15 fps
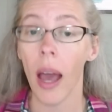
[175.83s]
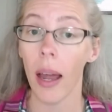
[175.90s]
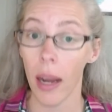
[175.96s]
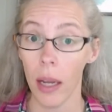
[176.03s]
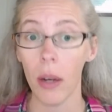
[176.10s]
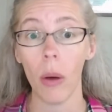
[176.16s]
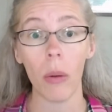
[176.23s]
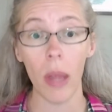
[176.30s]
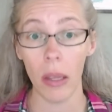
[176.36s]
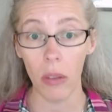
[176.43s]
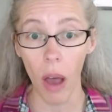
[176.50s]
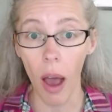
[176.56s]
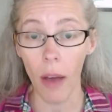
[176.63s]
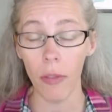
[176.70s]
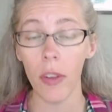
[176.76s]
And I know that's
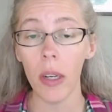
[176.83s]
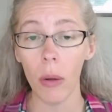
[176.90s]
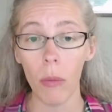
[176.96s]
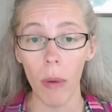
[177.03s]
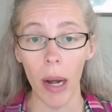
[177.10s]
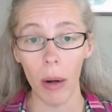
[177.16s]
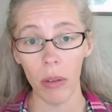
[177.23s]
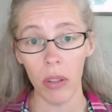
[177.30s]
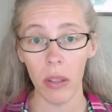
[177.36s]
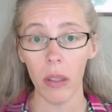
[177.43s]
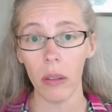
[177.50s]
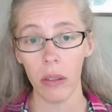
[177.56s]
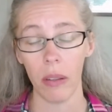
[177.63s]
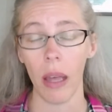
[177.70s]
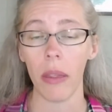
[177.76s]
often a rare
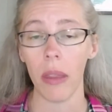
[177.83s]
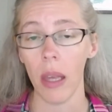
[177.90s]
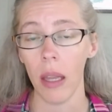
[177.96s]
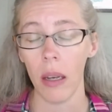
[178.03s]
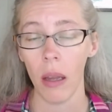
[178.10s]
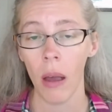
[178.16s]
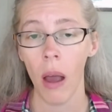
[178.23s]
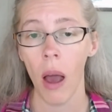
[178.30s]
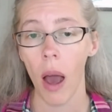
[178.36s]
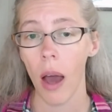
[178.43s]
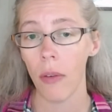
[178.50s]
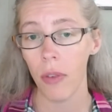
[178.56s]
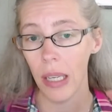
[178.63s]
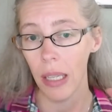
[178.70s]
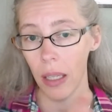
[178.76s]
skill set, that
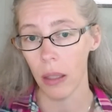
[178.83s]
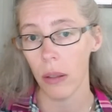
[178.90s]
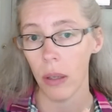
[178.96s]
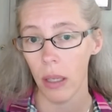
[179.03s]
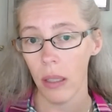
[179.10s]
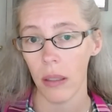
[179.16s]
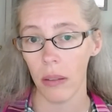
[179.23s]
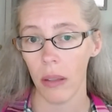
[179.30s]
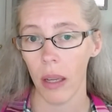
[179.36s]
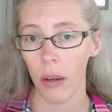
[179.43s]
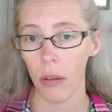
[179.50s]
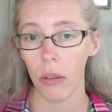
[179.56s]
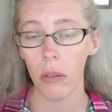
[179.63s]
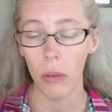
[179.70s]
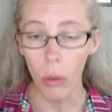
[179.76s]
often e-learning
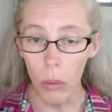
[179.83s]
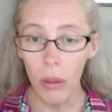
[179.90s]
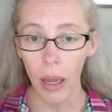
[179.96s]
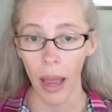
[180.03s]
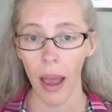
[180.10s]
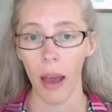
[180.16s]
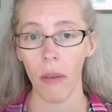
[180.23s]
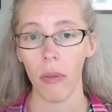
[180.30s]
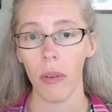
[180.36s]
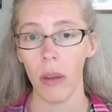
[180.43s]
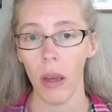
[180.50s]
designers don't have